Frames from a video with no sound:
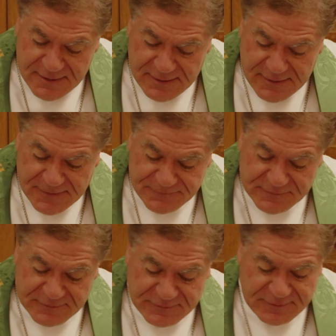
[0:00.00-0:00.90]
Uh,
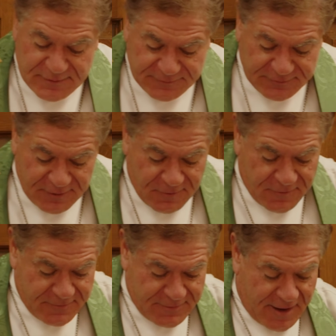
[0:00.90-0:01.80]

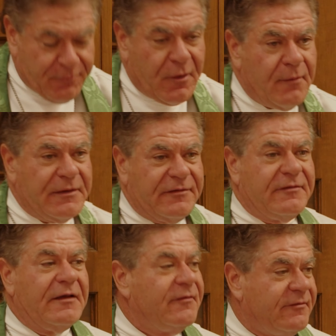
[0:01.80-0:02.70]
so I probably
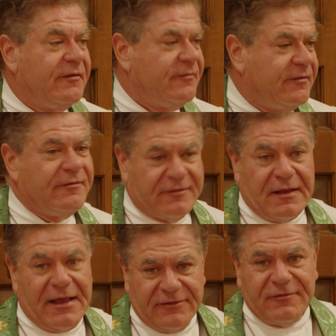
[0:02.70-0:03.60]
sinned since this
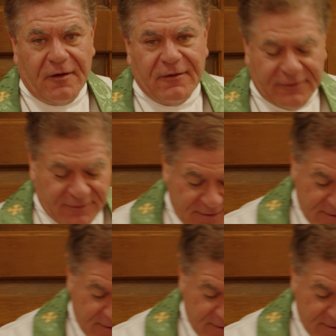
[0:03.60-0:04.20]
class started.